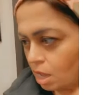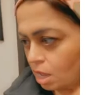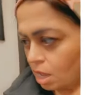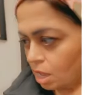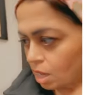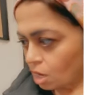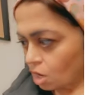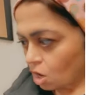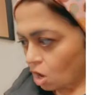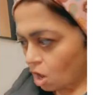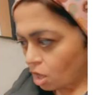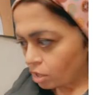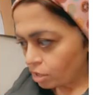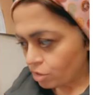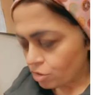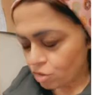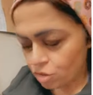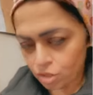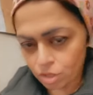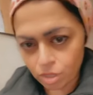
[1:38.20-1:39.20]

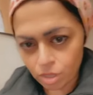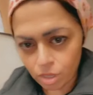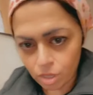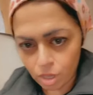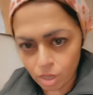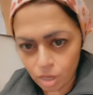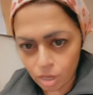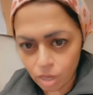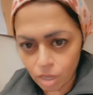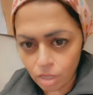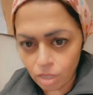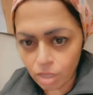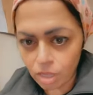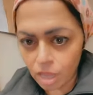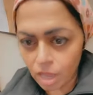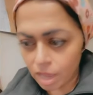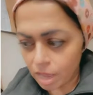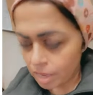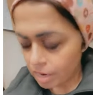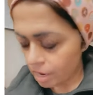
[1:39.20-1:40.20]
collagen
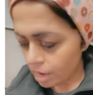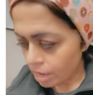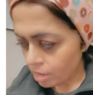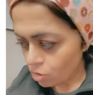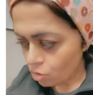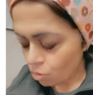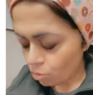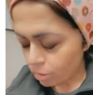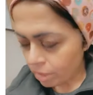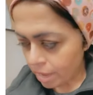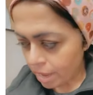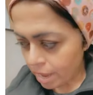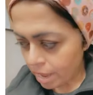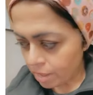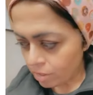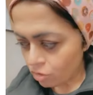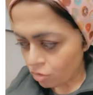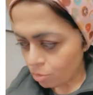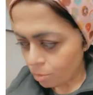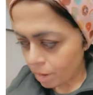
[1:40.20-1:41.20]
that I normally
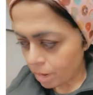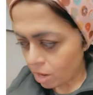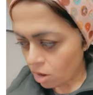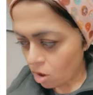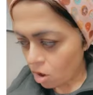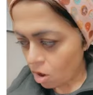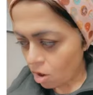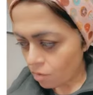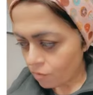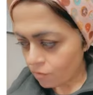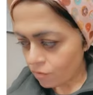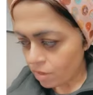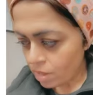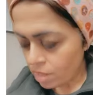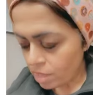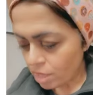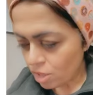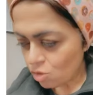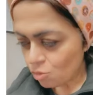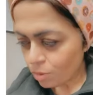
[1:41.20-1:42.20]
add to my coffee.
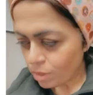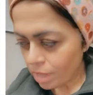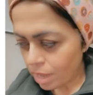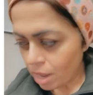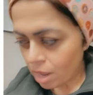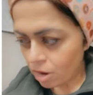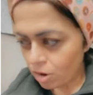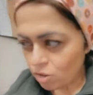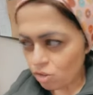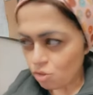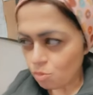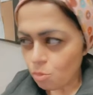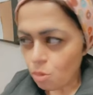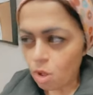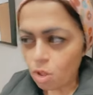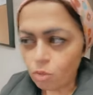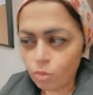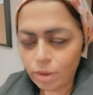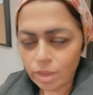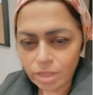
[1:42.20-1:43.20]
This one, I got a small
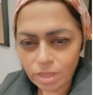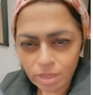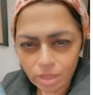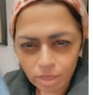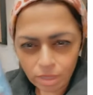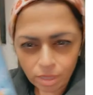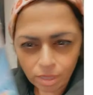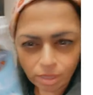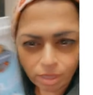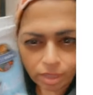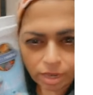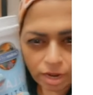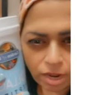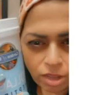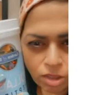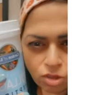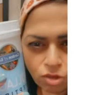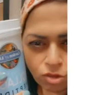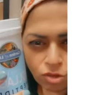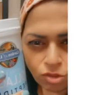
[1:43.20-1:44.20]
one that I
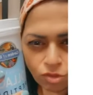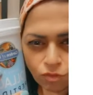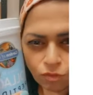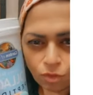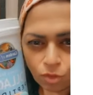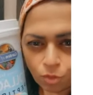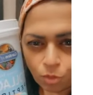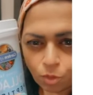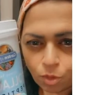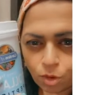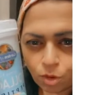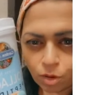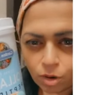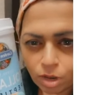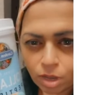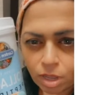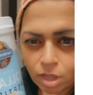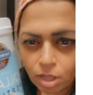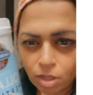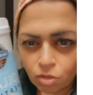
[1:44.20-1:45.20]
use for work.
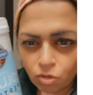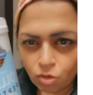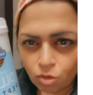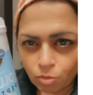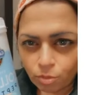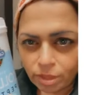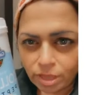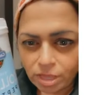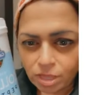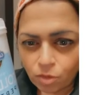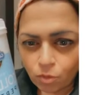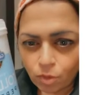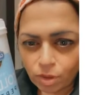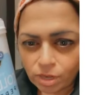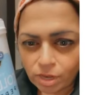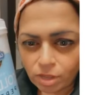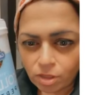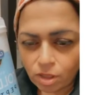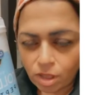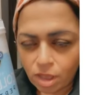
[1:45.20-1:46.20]
Normally the one
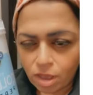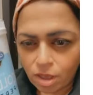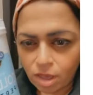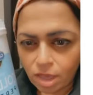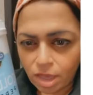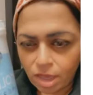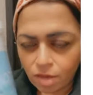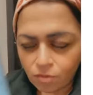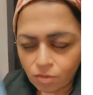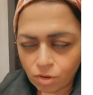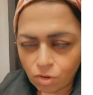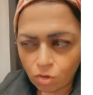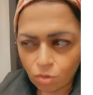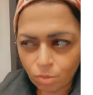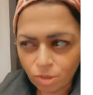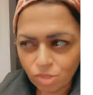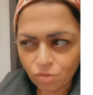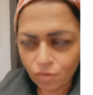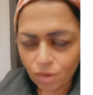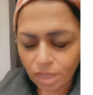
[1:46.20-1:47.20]
that I have at home
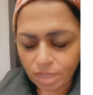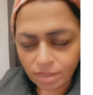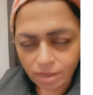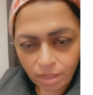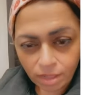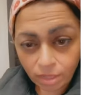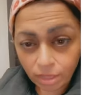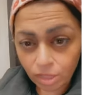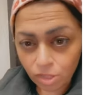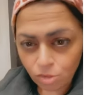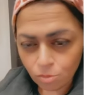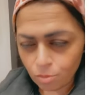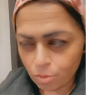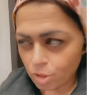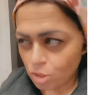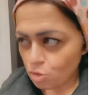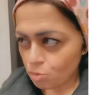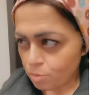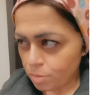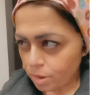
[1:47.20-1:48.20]
is Vitality. It's a
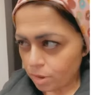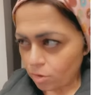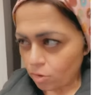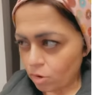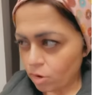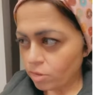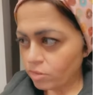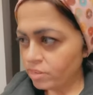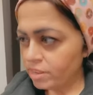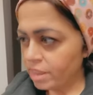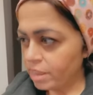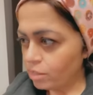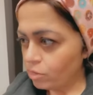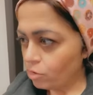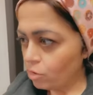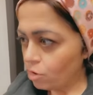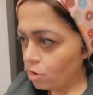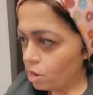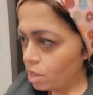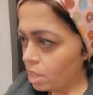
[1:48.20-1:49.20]
much bigger
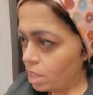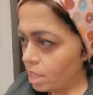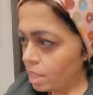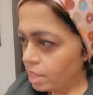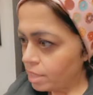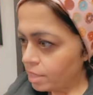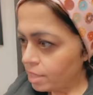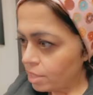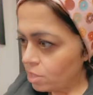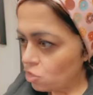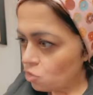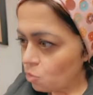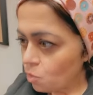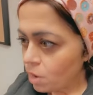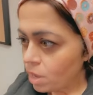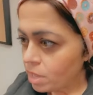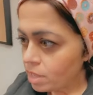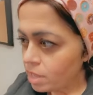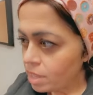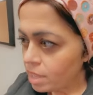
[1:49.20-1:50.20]
container. This
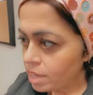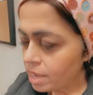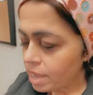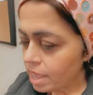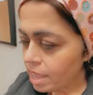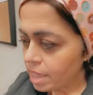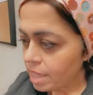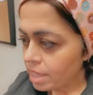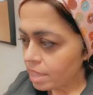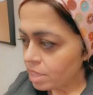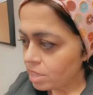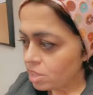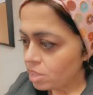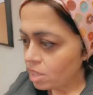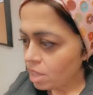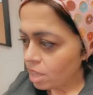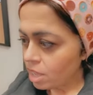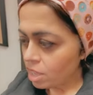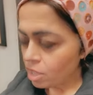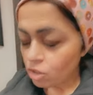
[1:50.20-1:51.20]
one, it has
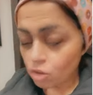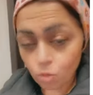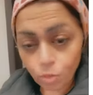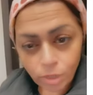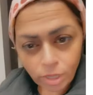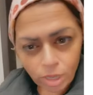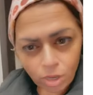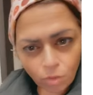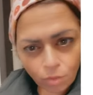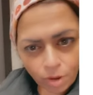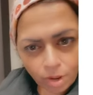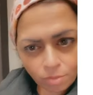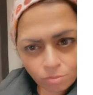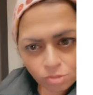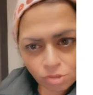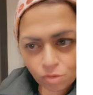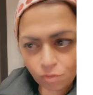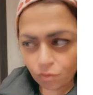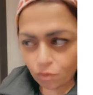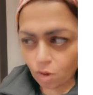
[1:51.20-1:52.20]
20 grams
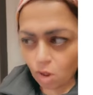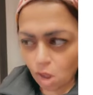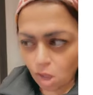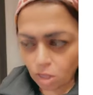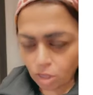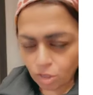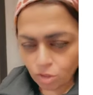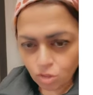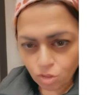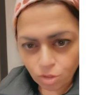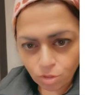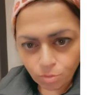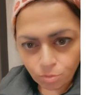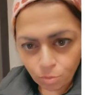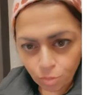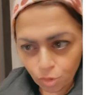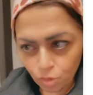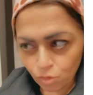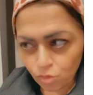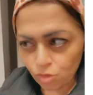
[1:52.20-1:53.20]
of collagen
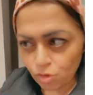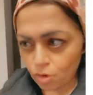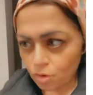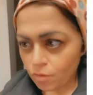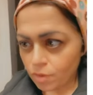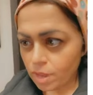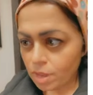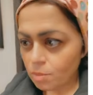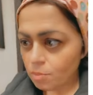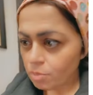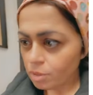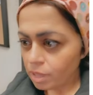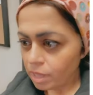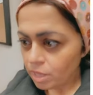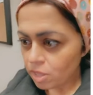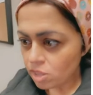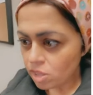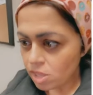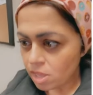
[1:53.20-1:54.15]
per serving, plus